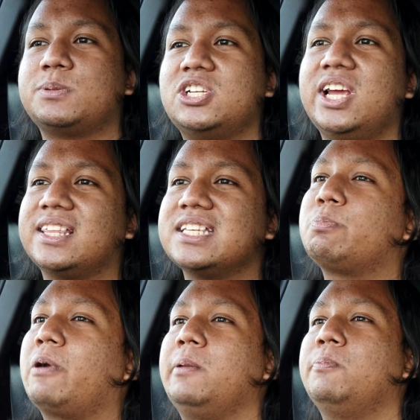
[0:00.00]
especially at this
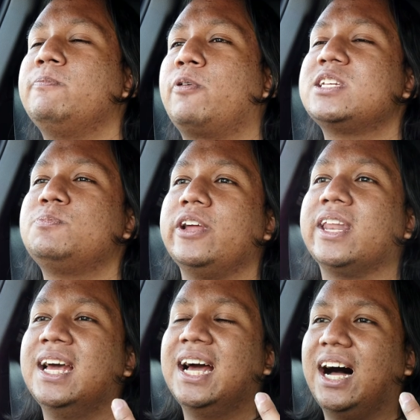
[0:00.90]
price
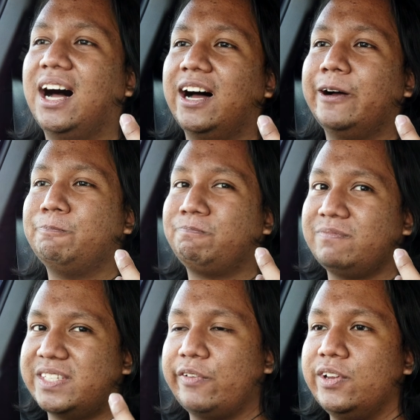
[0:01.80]
point, are
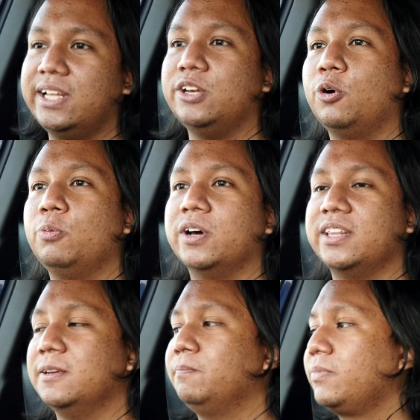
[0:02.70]
definitely
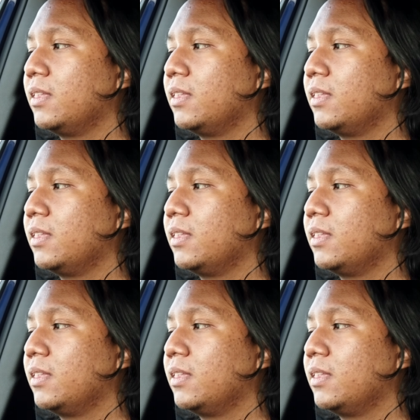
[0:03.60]
noteworthy.